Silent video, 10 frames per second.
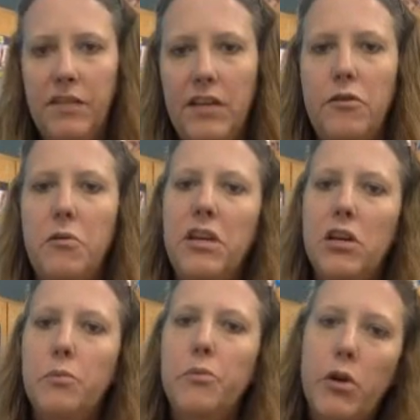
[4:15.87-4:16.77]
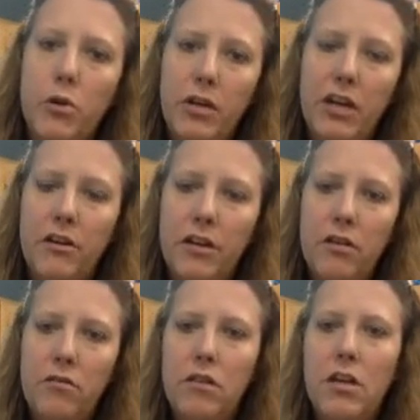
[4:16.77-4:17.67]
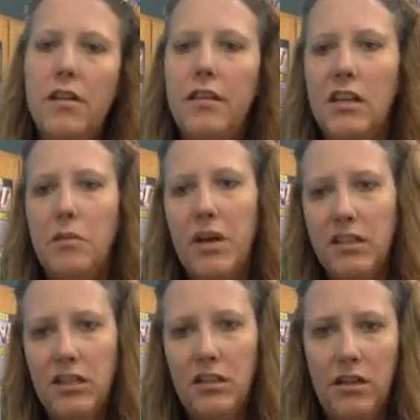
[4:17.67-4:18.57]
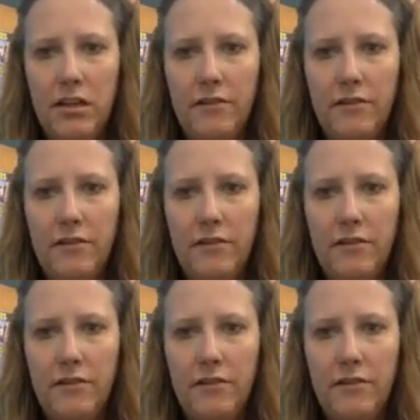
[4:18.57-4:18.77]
If you hear prokaryote, think bacteria.